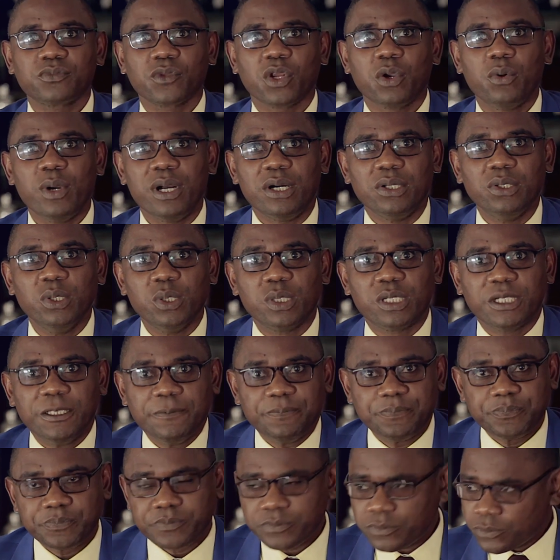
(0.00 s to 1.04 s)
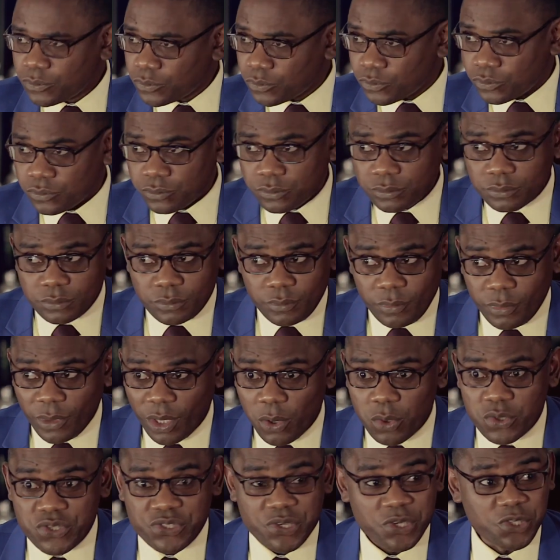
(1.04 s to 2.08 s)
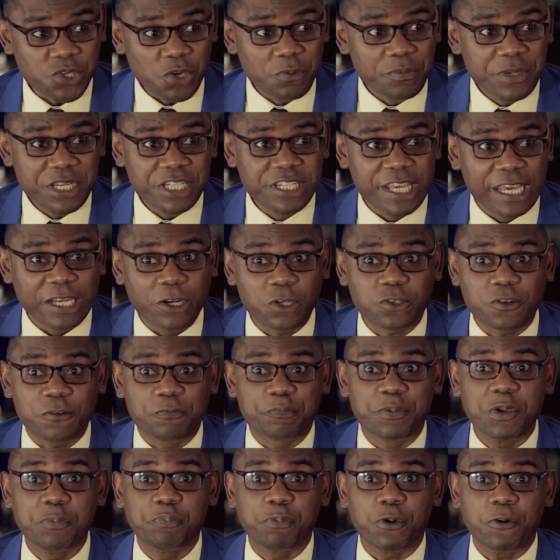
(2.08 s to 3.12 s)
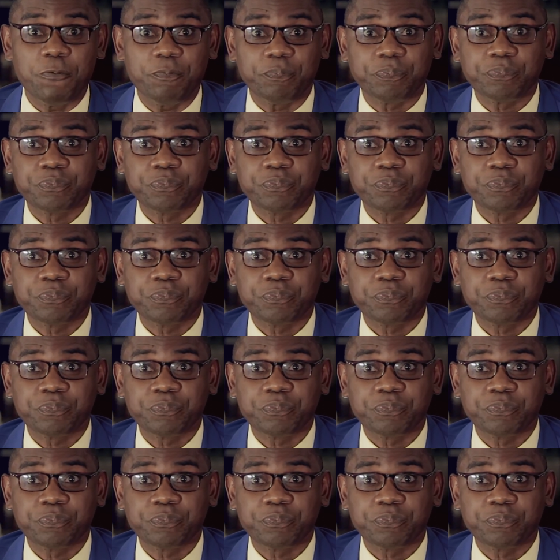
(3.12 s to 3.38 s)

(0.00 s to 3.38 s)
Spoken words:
Well, look, on social media, a lot of people